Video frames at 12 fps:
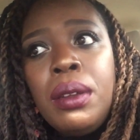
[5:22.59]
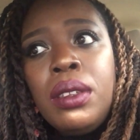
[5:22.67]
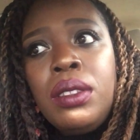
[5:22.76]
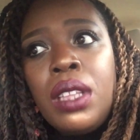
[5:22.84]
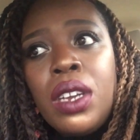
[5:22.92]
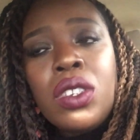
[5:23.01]

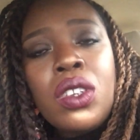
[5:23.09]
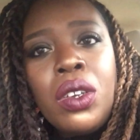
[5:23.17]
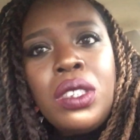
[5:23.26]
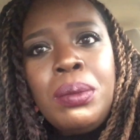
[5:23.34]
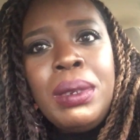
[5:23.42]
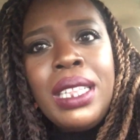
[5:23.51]
there's
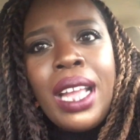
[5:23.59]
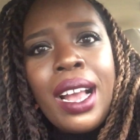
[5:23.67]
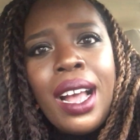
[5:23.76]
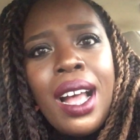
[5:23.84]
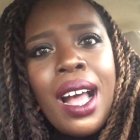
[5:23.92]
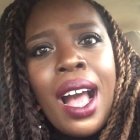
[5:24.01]
going to be
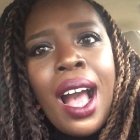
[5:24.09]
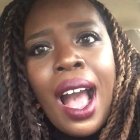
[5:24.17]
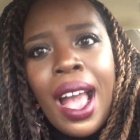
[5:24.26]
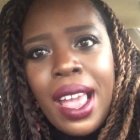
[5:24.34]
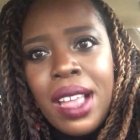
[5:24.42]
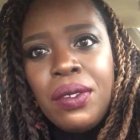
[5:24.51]
like a
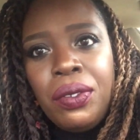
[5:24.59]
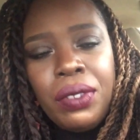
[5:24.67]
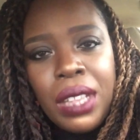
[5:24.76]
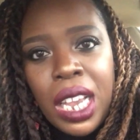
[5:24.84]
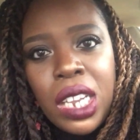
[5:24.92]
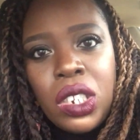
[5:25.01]
high
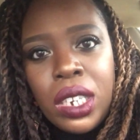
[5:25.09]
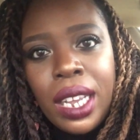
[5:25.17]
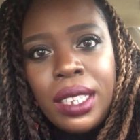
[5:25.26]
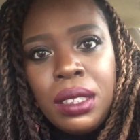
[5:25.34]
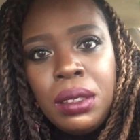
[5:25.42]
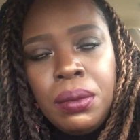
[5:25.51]
inflation?